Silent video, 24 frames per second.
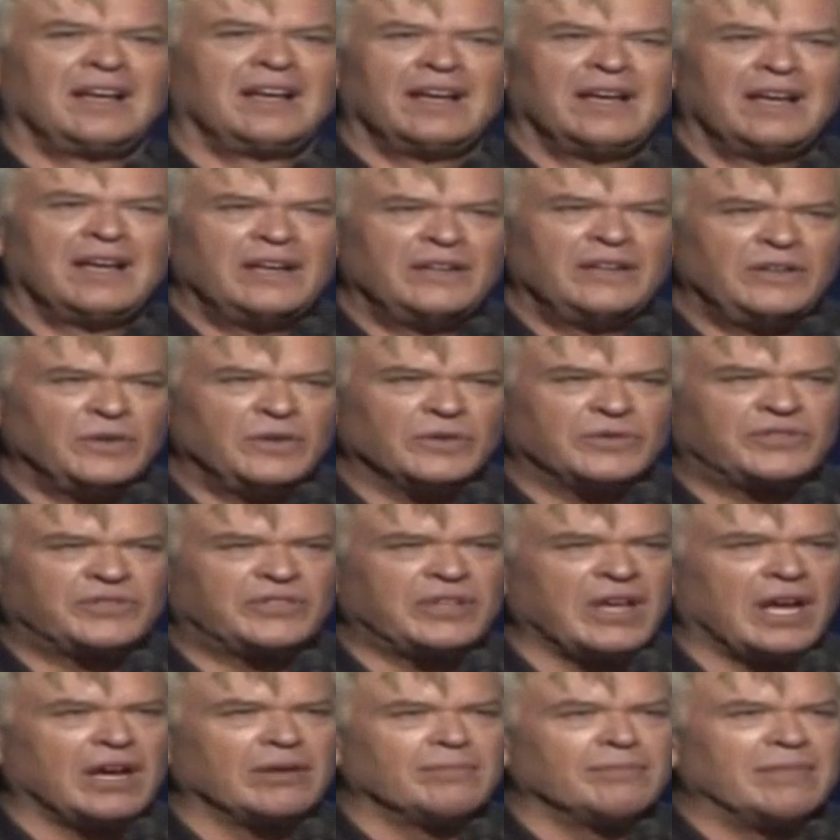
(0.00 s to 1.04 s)
You
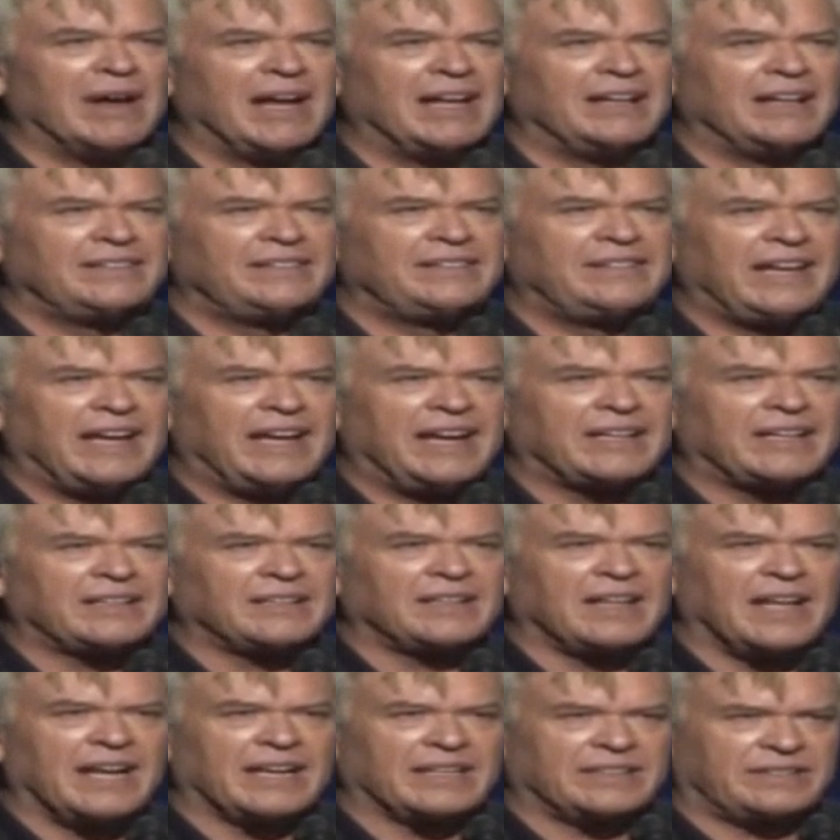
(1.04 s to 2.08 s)
suck my dick
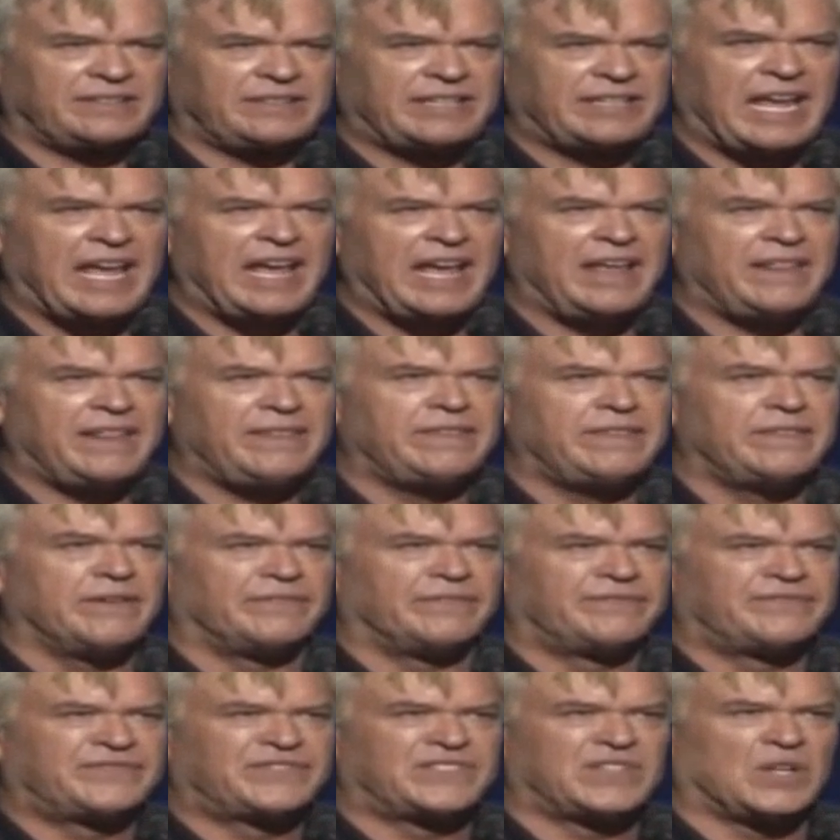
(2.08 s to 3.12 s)
like Ted the
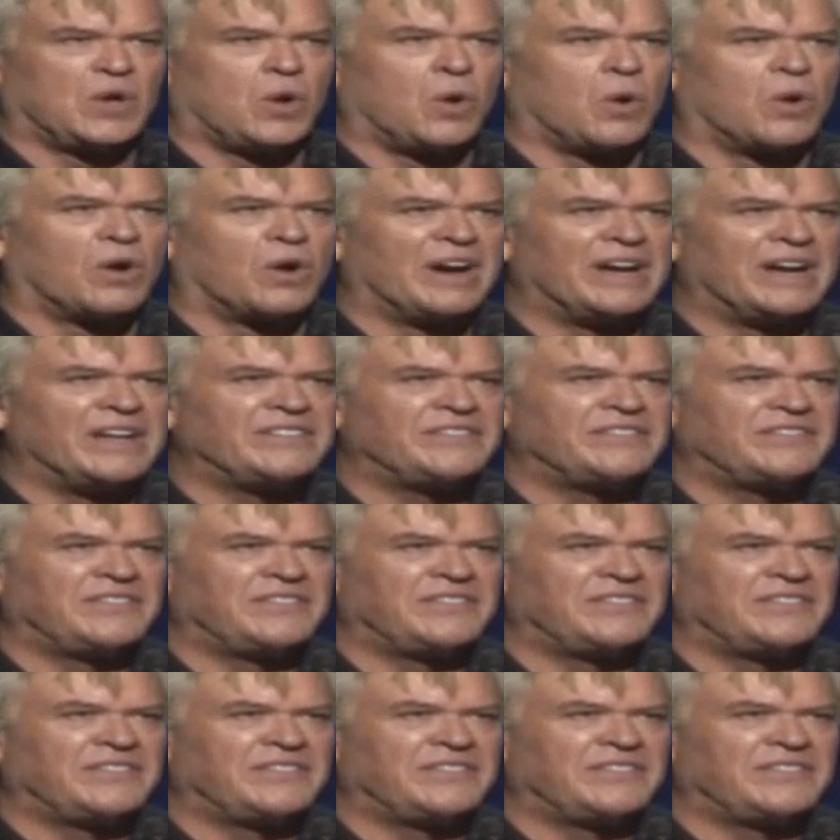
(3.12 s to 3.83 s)
florist?